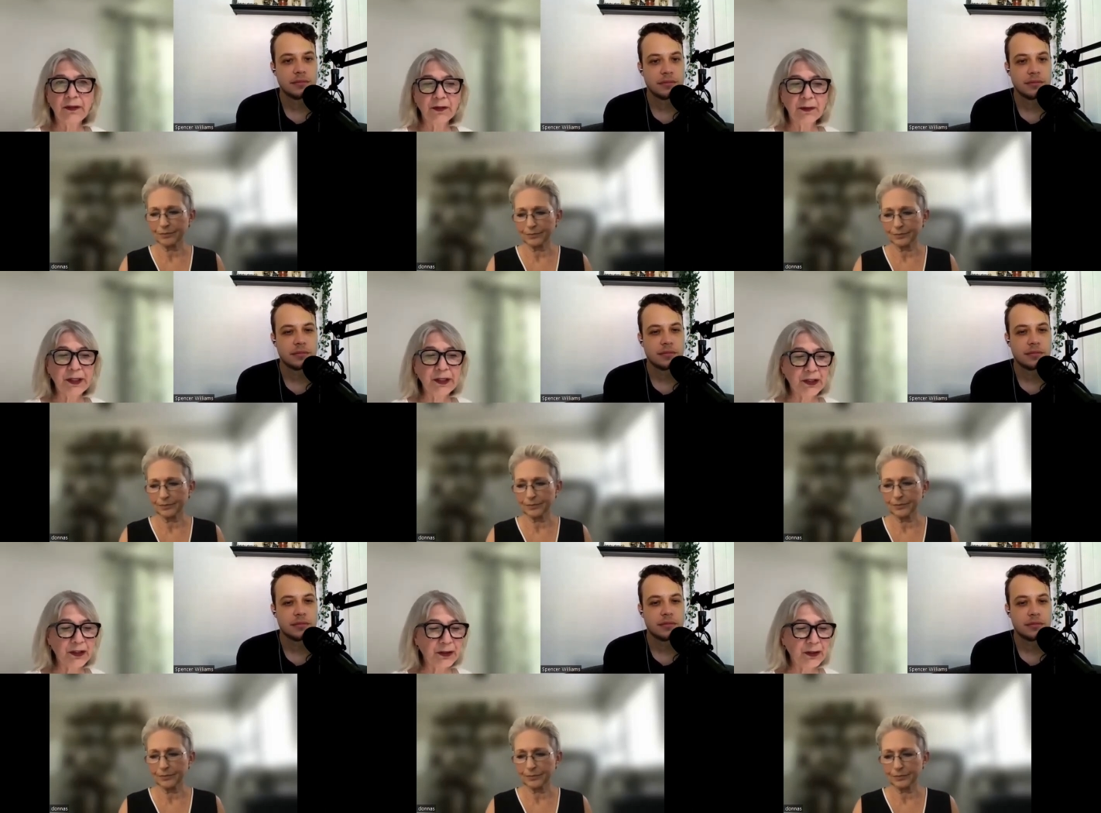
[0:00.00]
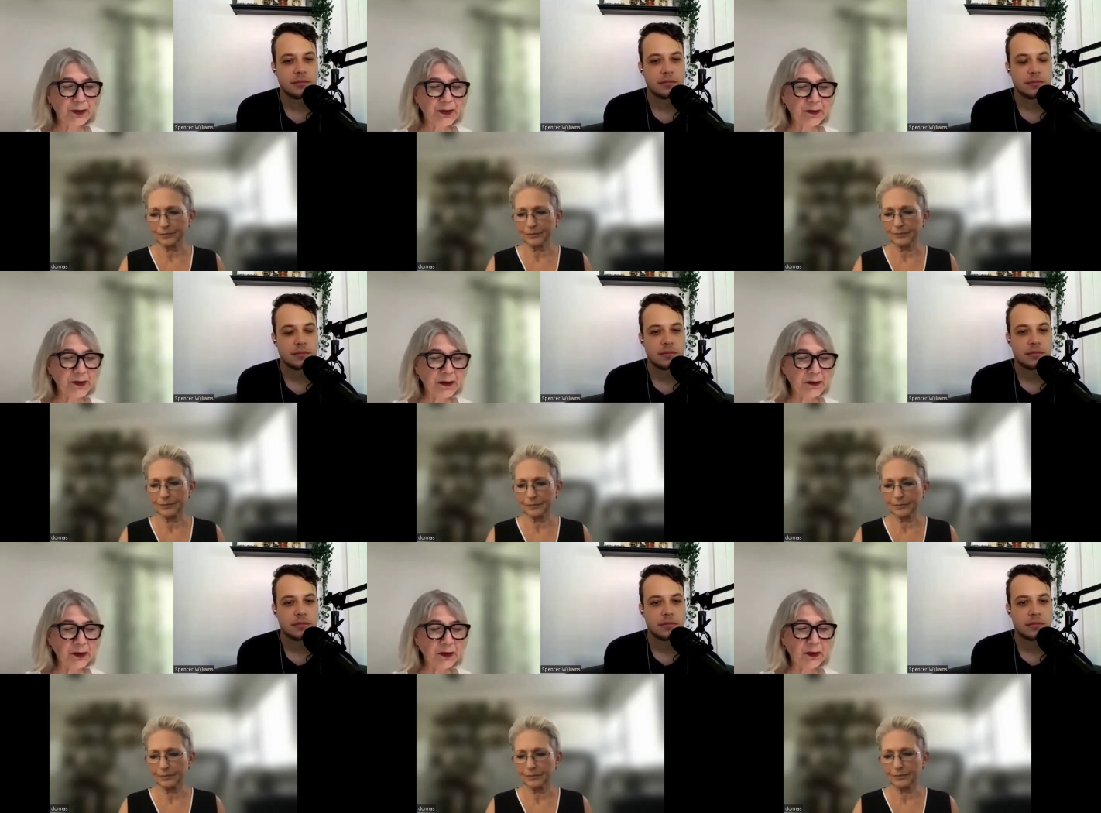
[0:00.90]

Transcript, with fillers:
Speaker 1: information. You know, sometimes you